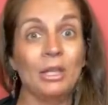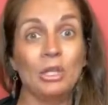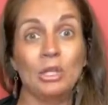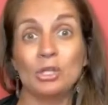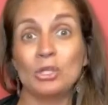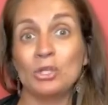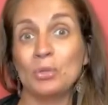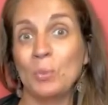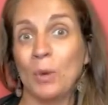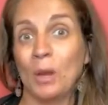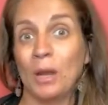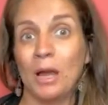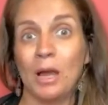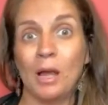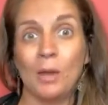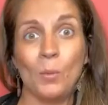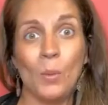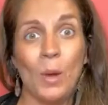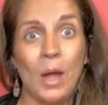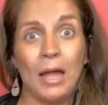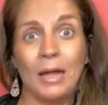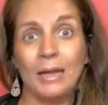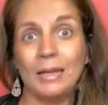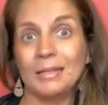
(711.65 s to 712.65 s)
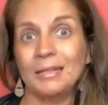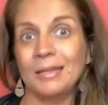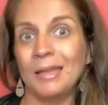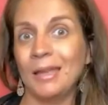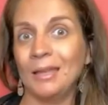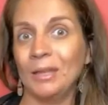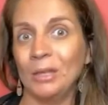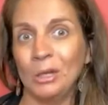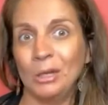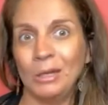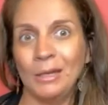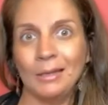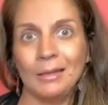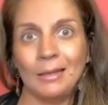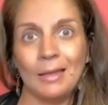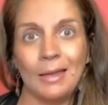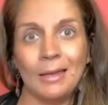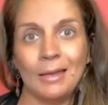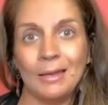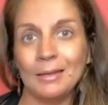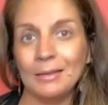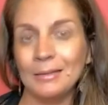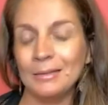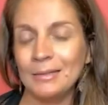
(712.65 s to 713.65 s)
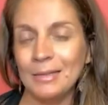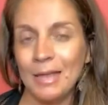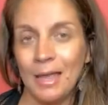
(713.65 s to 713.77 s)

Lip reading: and you just want to unwind and you need like